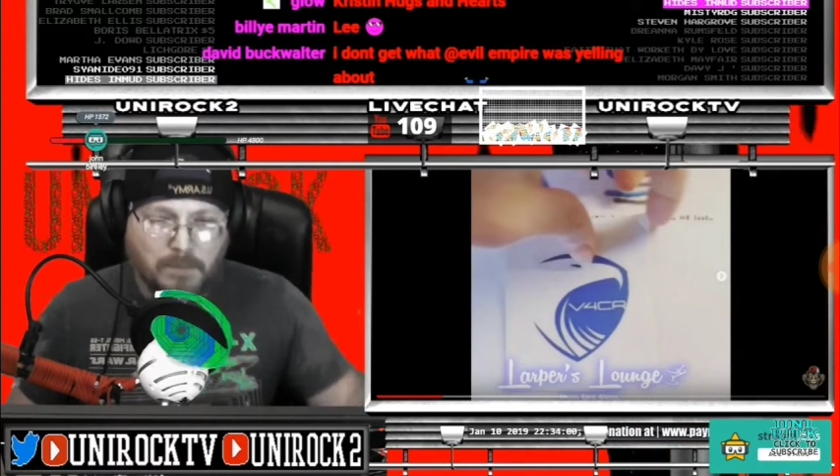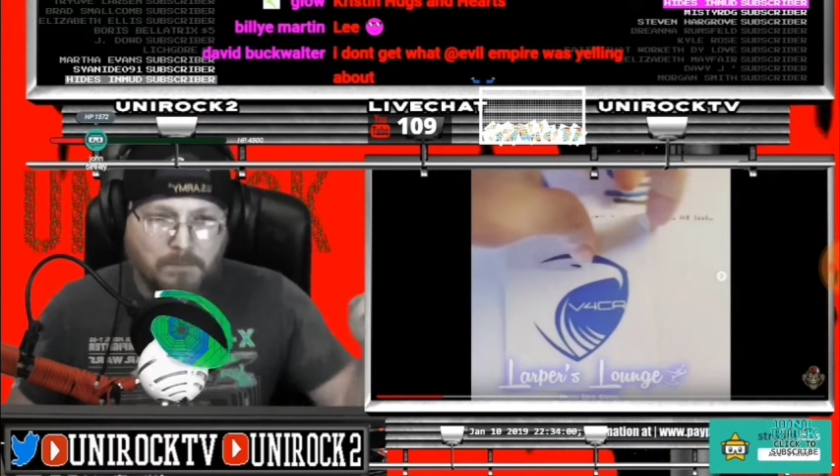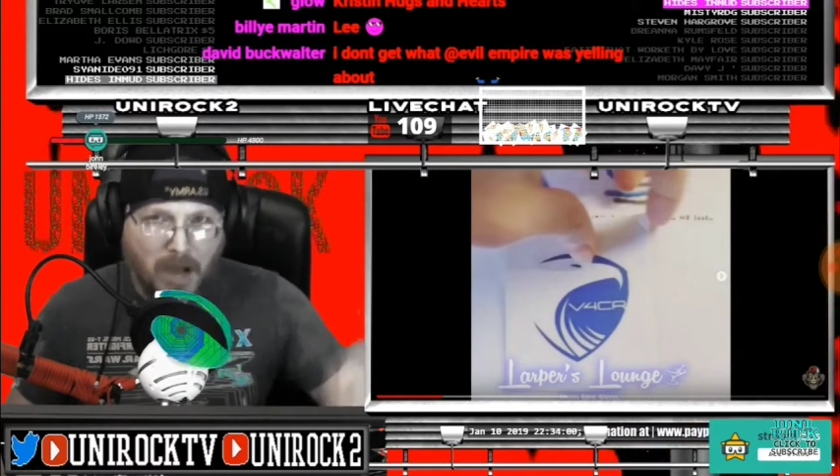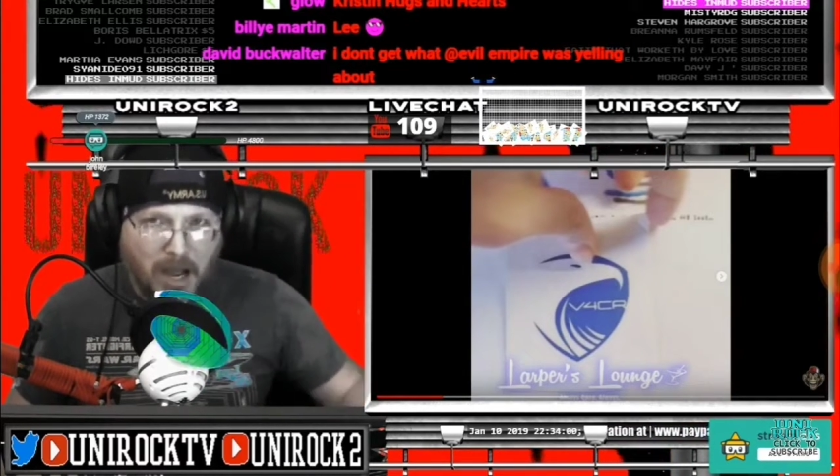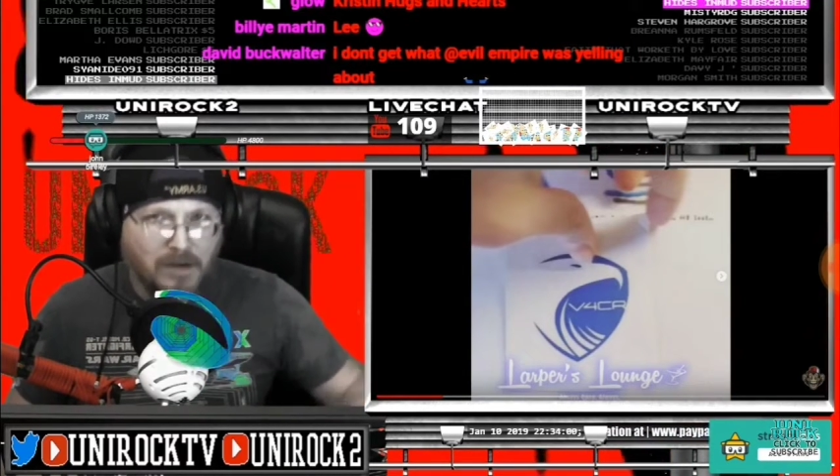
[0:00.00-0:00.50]
to
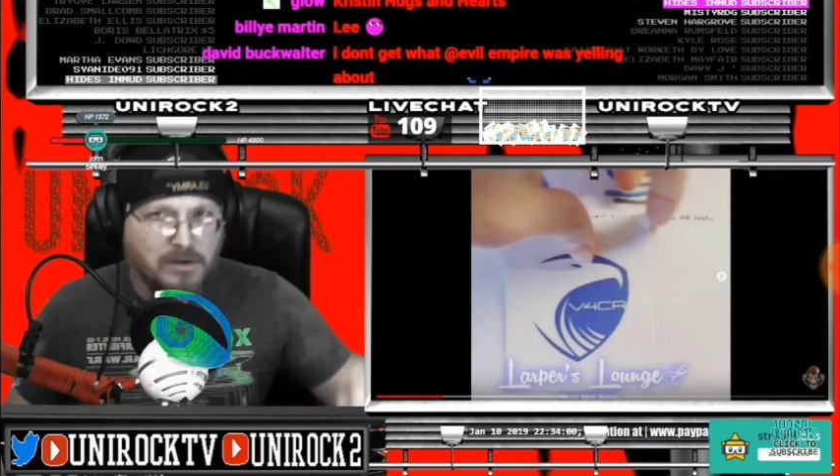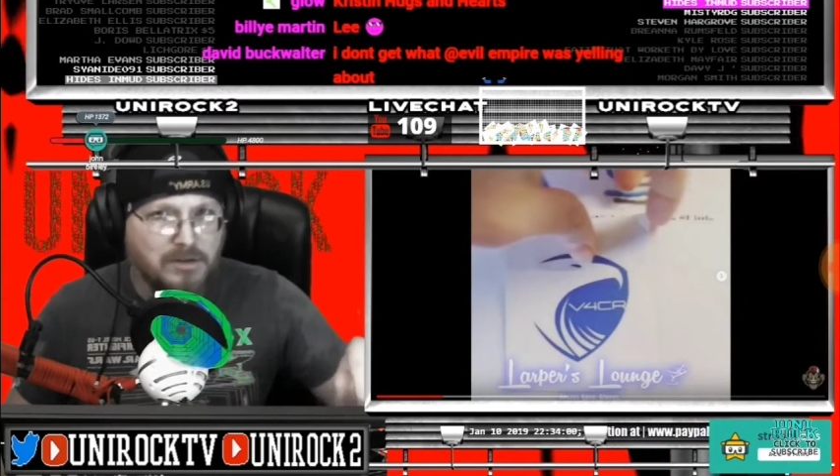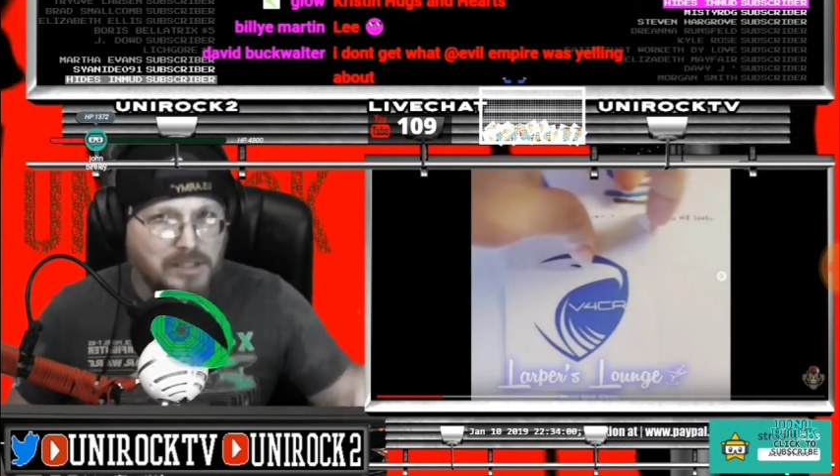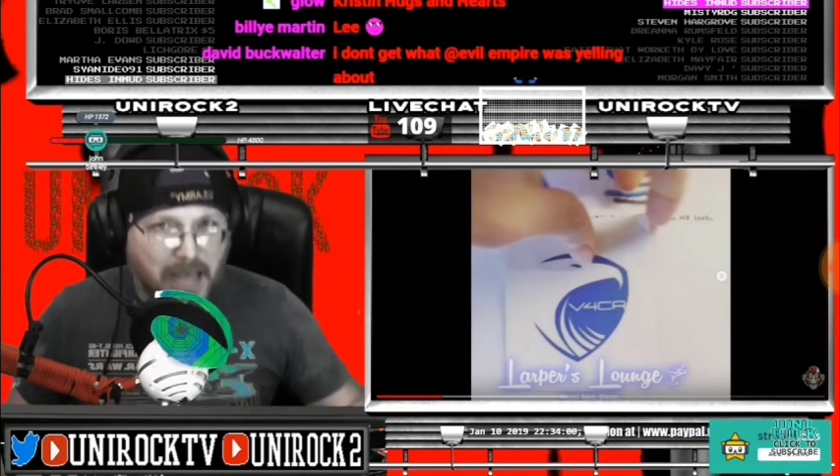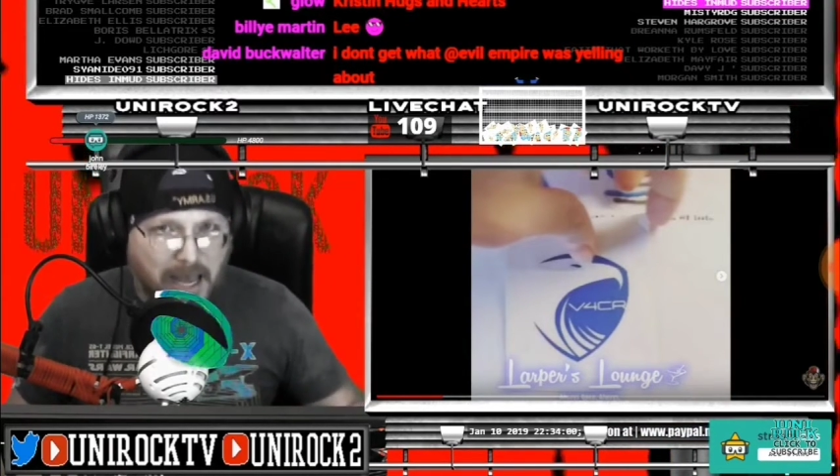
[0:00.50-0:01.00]

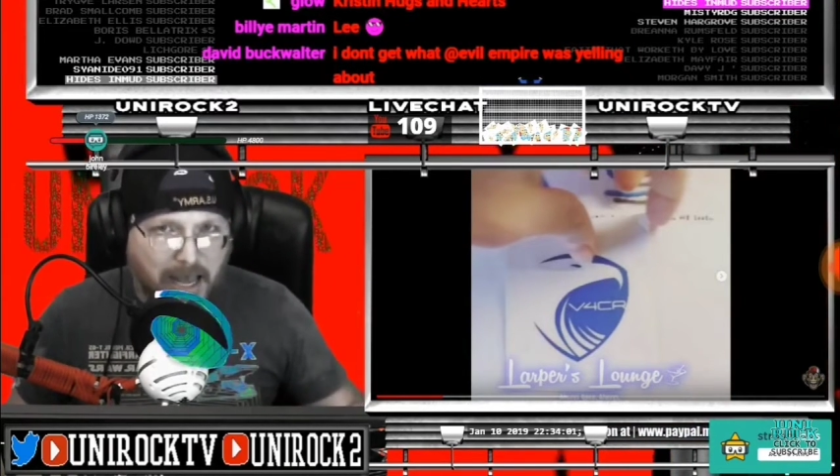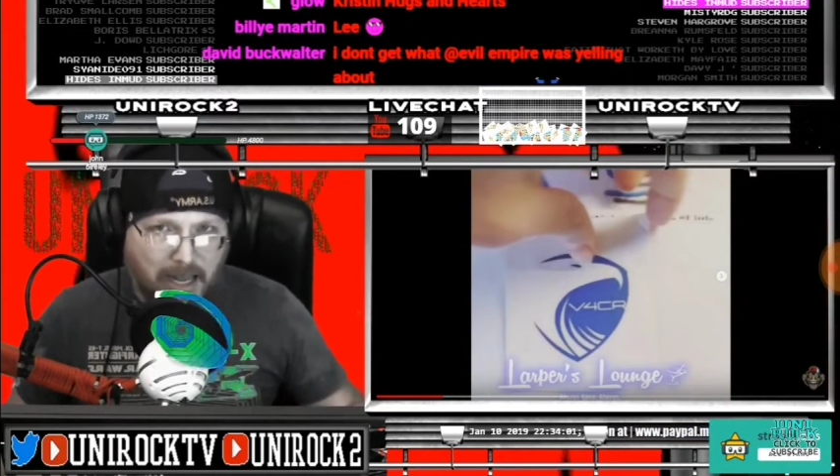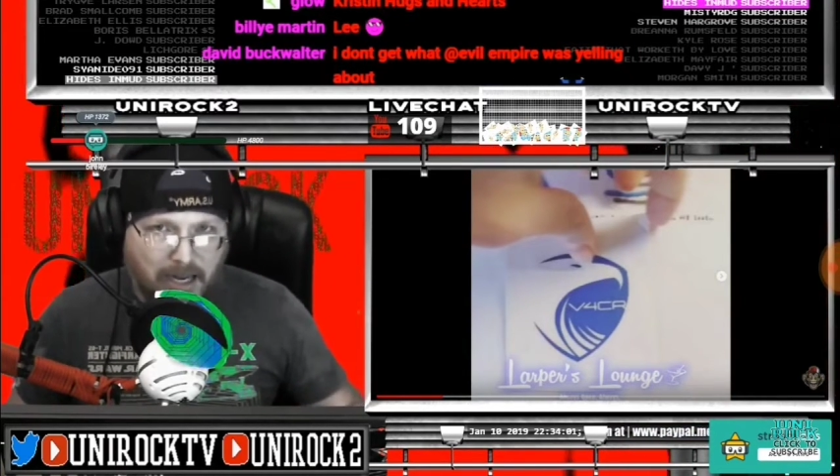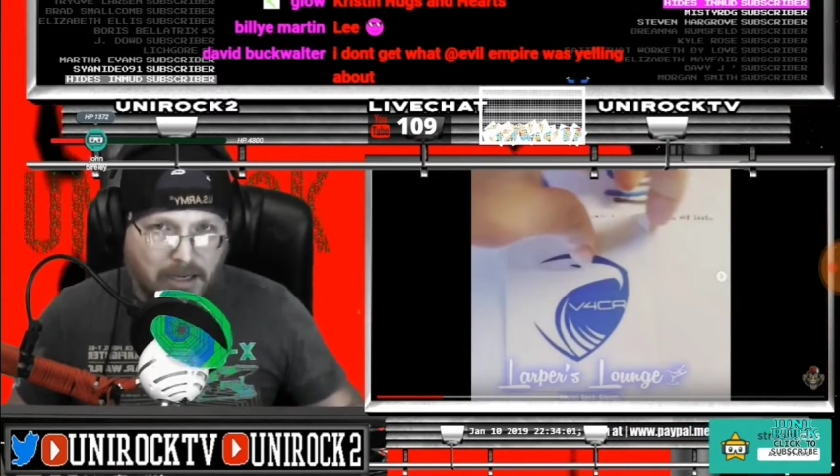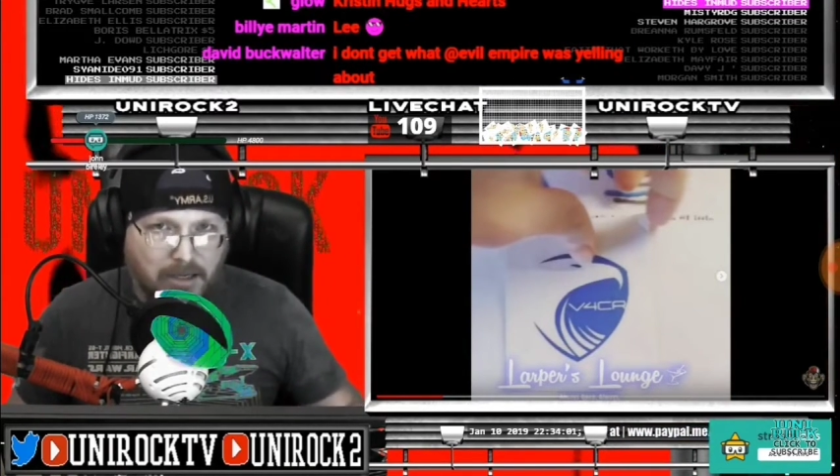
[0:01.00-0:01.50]
modern
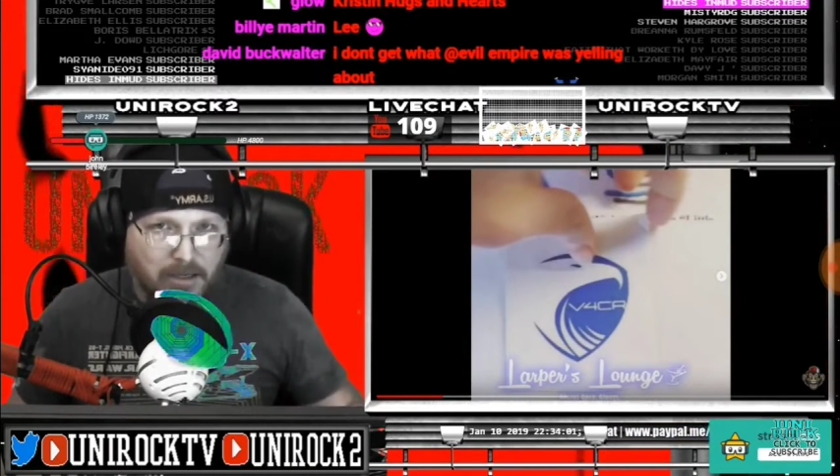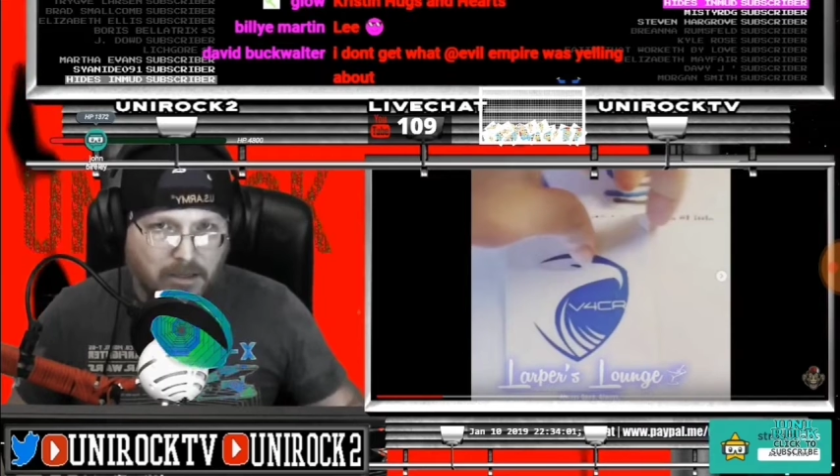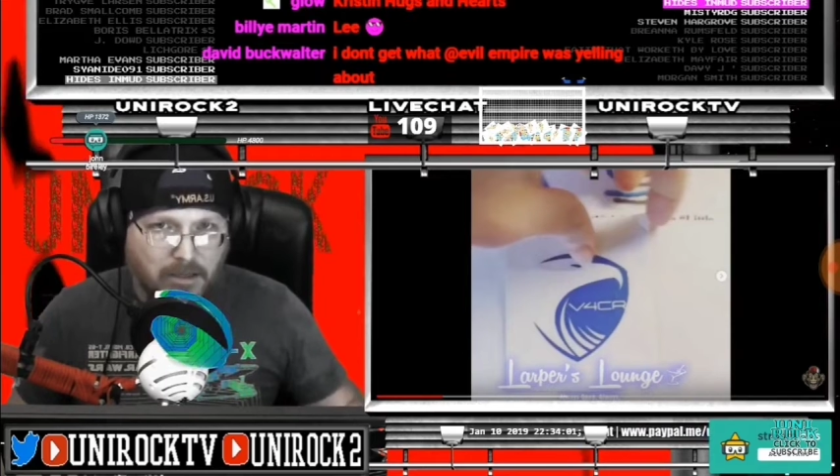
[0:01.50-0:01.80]
day